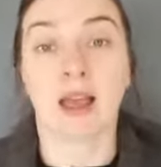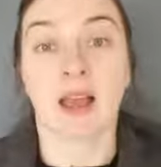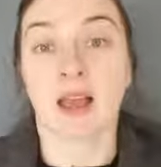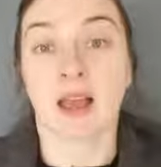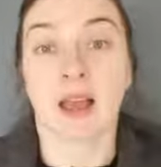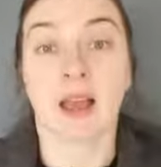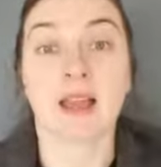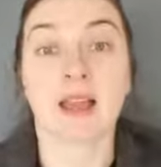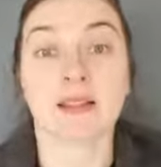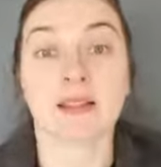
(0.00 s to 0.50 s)

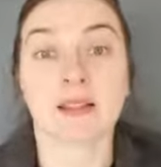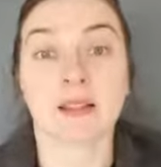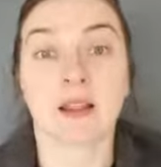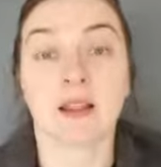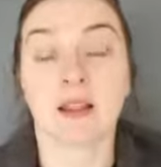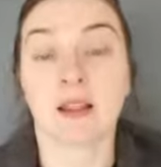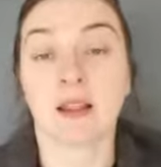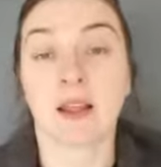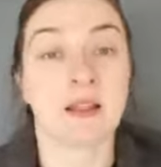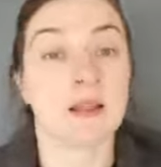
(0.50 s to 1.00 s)
as
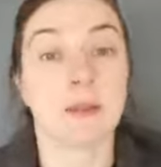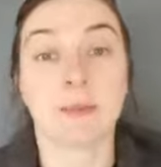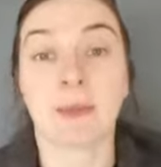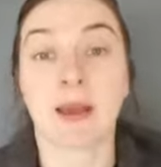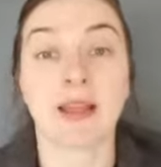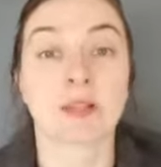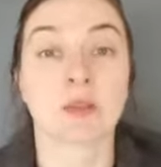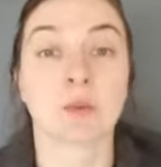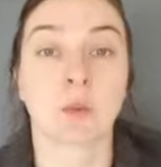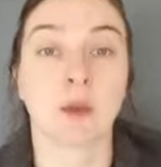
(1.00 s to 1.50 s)
in the
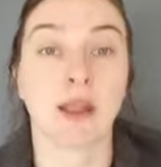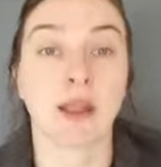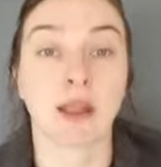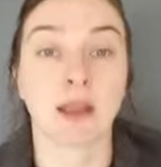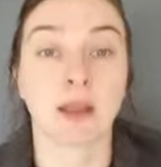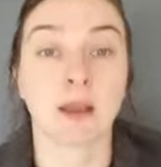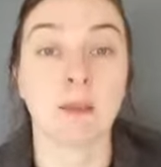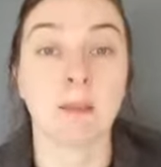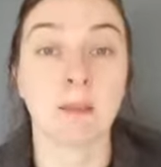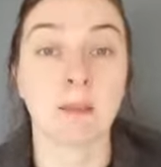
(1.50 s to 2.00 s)
best way it
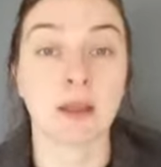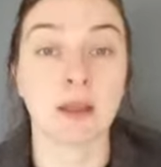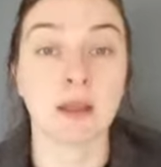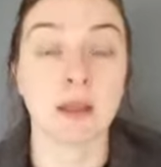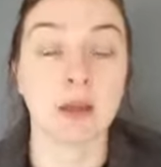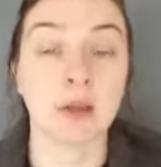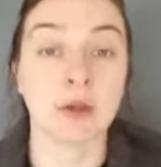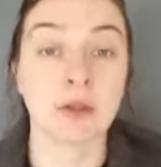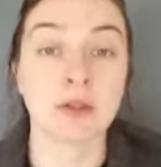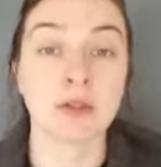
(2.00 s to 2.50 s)
can be
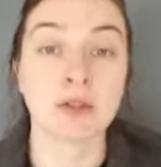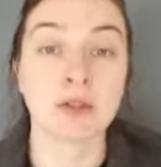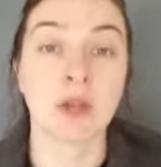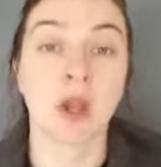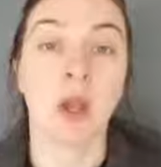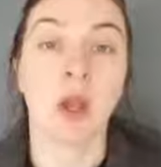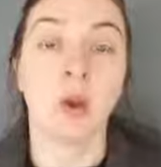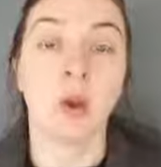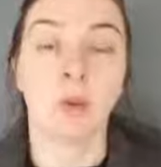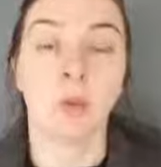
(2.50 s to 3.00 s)
used,
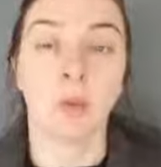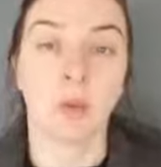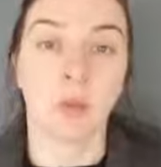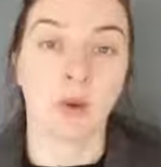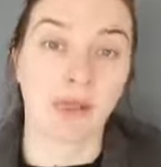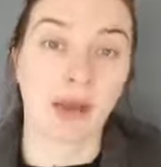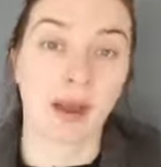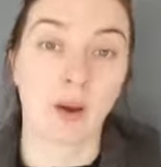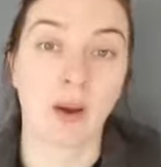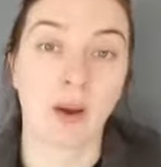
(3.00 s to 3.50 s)

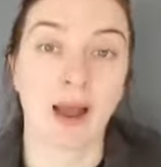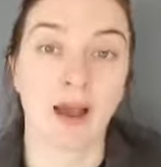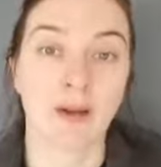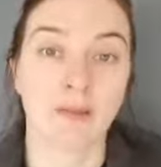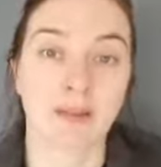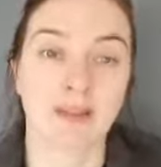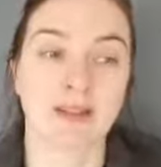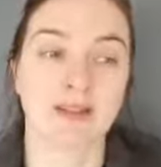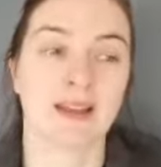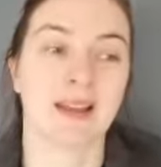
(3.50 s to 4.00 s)
without
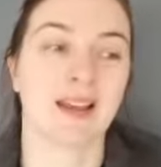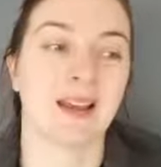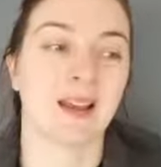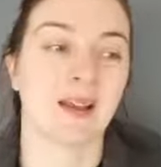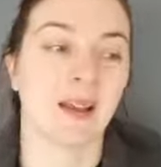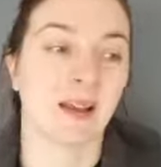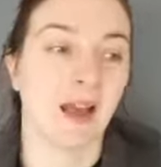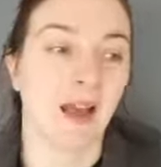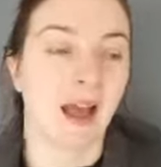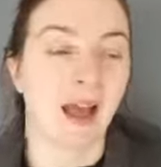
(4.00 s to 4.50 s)
having to
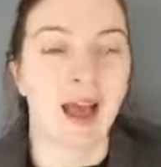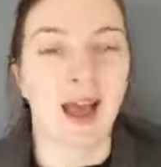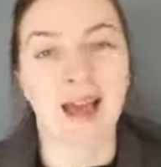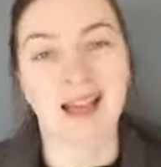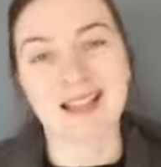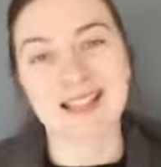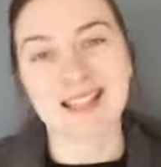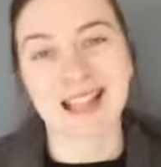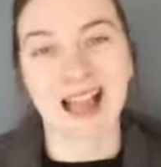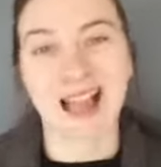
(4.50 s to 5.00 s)

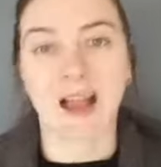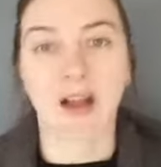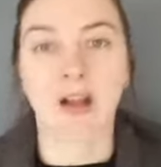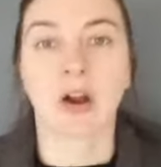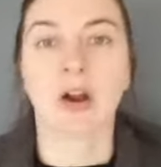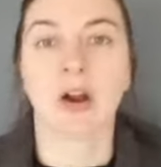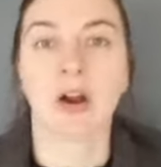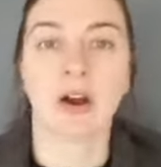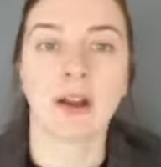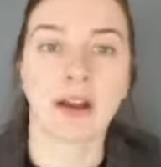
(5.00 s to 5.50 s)
tack
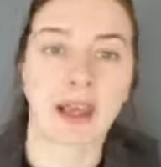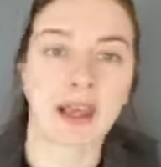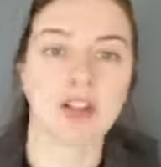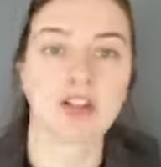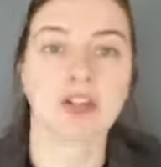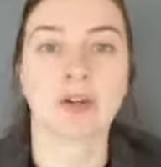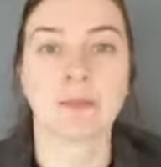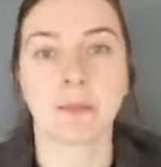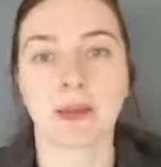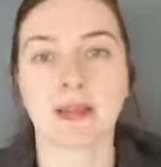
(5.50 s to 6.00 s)
on
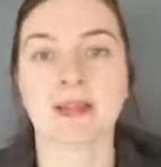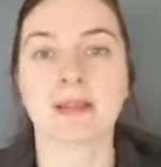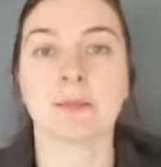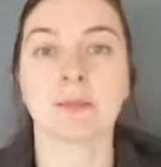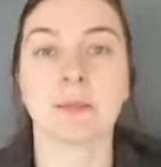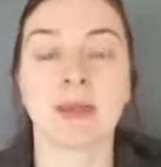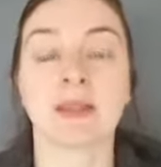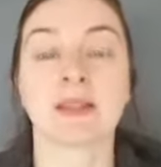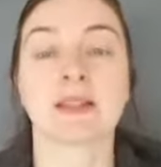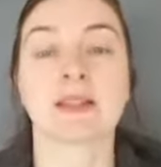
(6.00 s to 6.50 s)
extra bits and
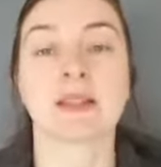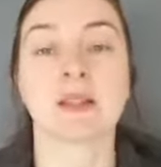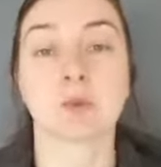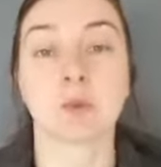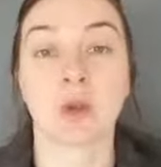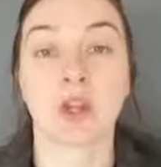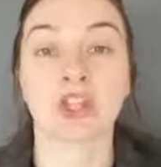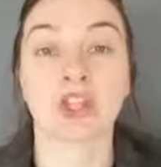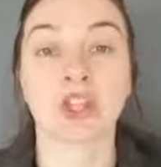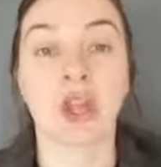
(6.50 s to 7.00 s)
pieces,
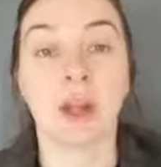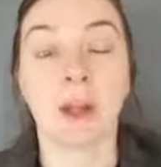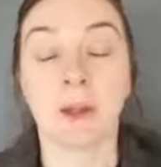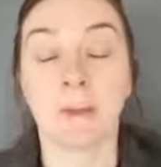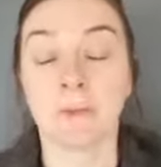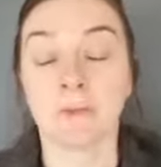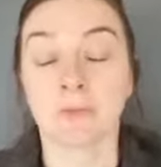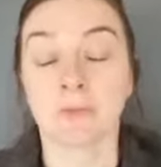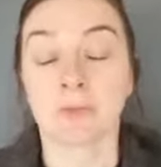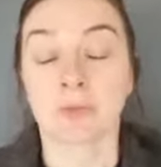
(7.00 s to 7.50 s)
which,
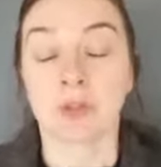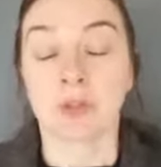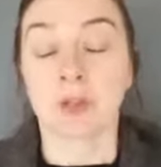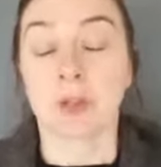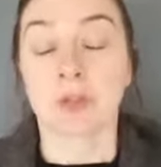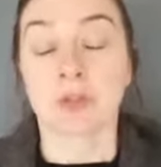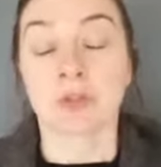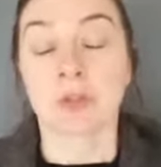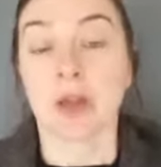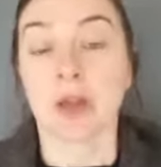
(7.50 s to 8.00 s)

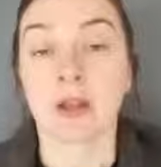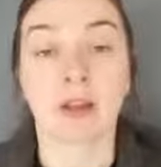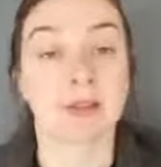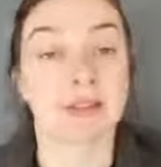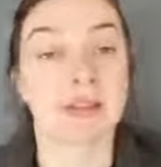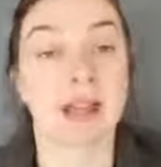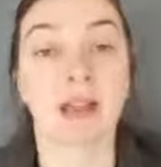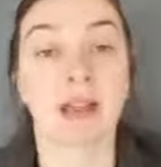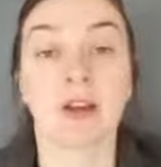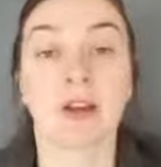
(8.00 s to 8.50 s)

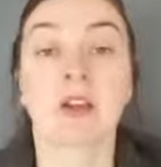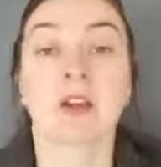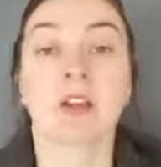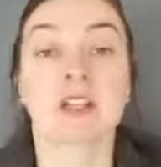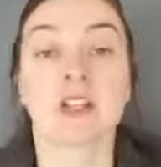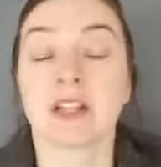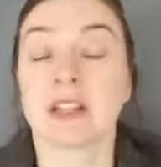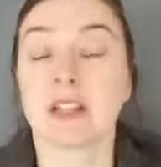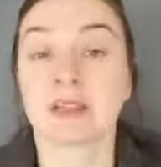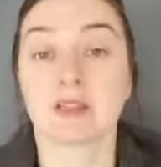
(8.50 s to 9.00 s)

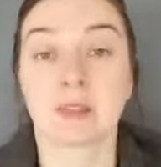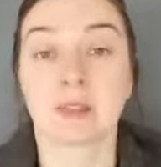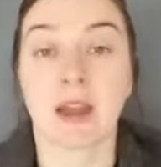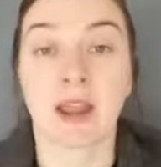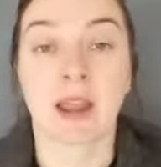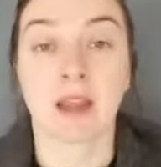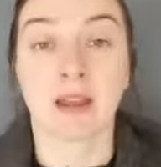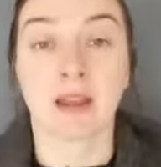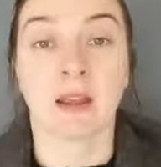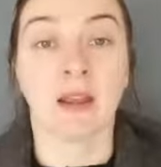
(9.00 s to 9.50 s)
technology is
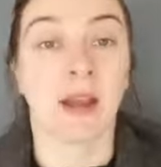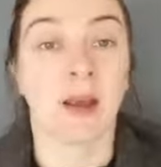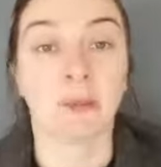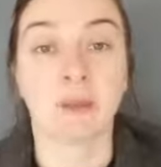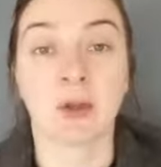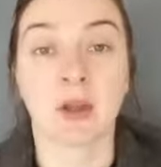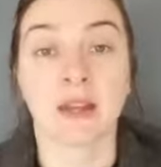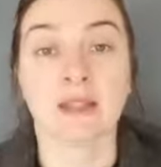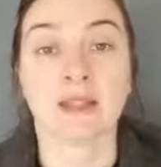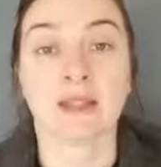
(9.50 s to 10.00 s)
great. I'm
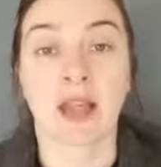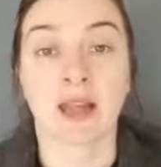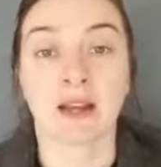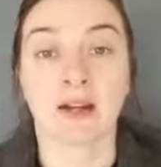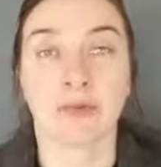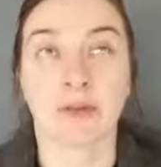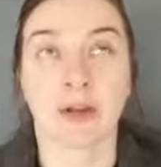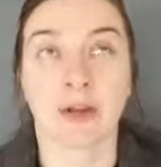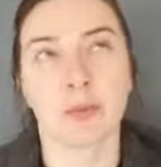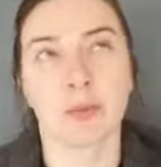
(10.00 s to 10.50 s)
not a
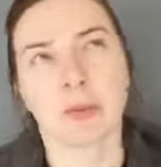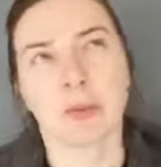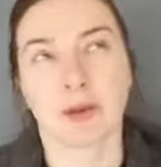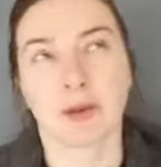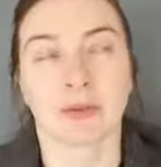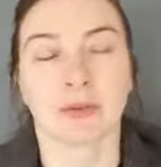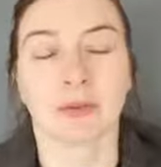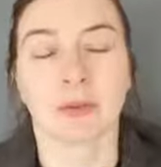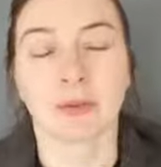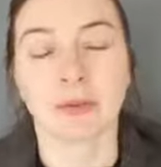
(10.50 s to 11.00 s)
technophobe. Well,
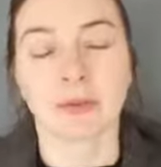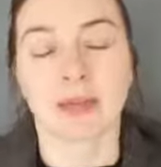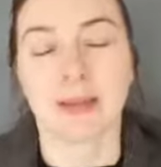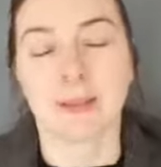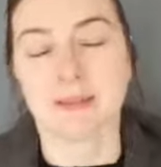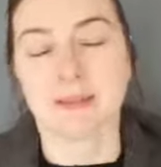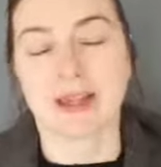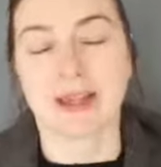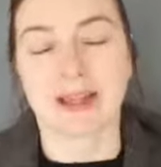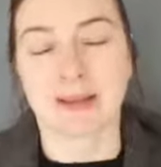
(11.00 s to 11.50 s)

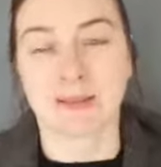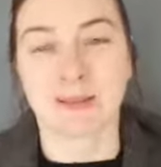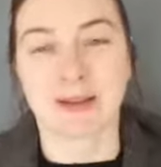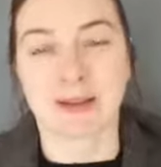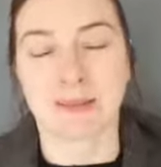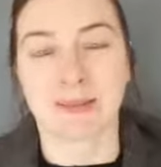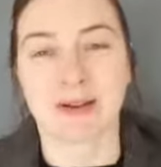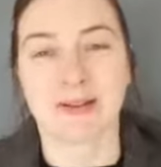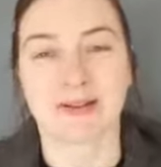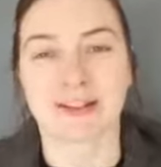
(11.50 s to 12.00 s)
sometimes I can be a
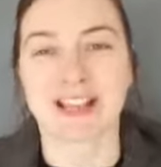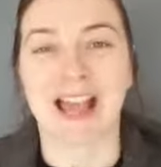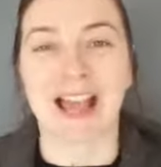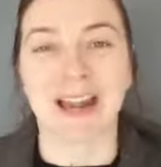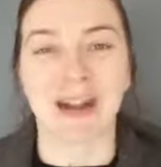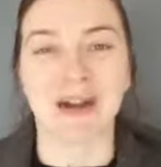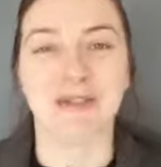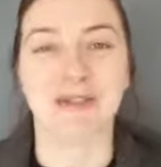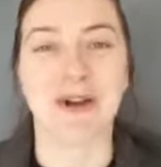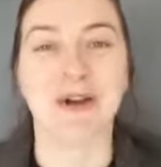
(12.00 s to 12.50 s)
bit of a
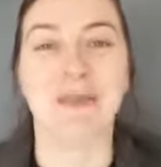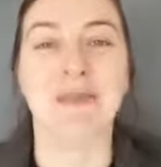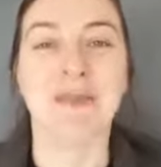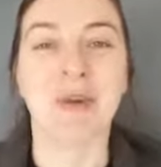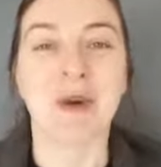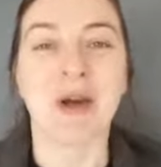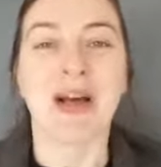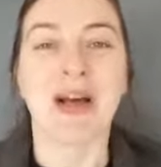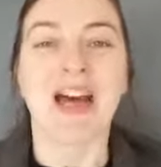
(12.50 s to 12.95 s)
technophobe, but